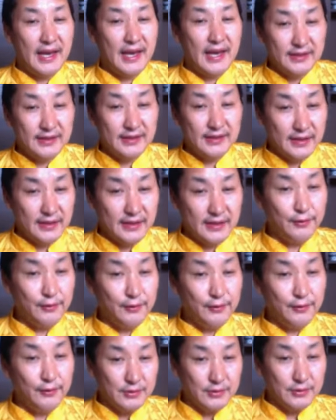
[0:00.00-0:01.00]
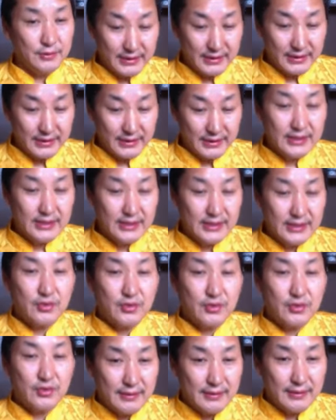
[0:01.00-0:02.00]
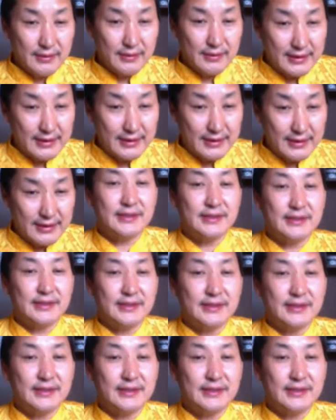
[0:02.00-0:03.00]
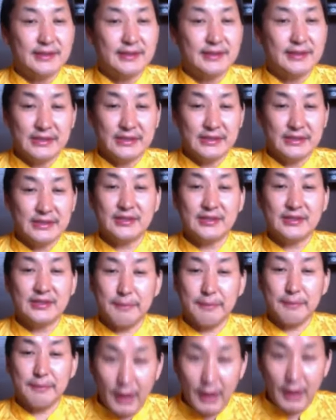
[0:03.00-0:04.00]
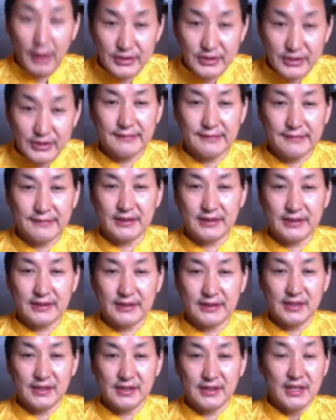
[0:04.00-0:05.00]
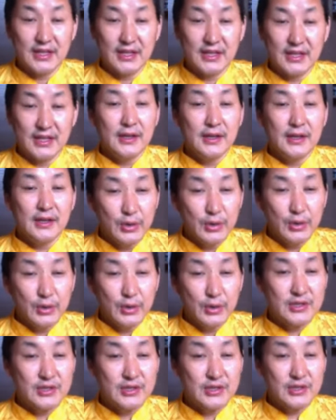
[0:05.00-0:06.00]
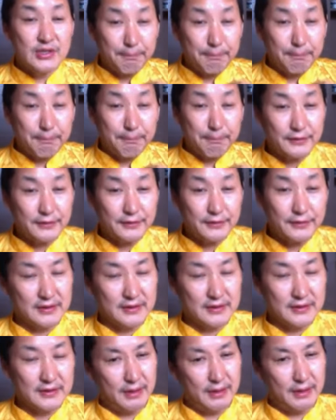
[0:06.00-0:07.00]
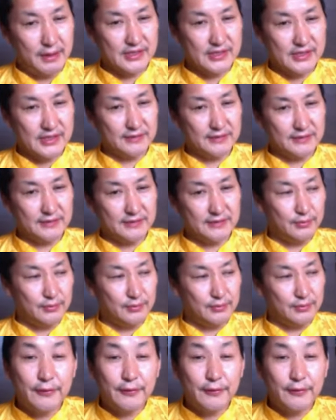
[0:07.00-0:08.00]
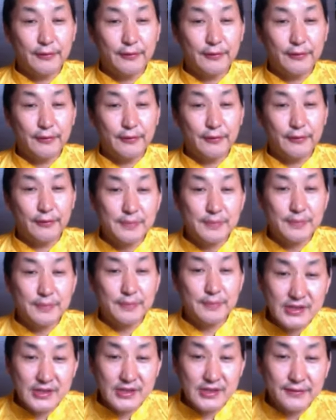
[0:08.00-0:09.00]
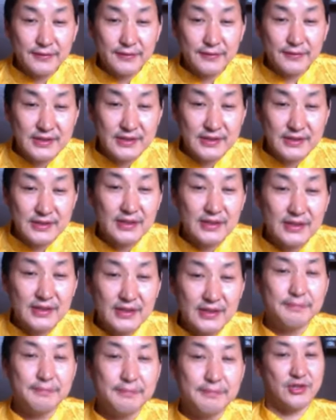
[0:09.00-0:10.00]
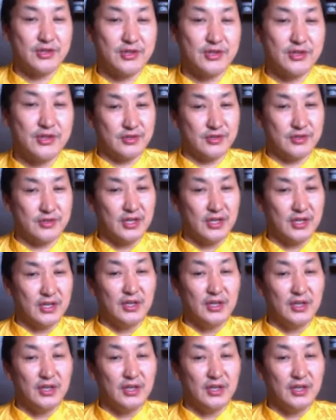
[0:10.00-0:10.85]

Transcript: And therefore we need, and the mind needs some positive things. Which is the perfect positive? Which is perfect positive is the compassions.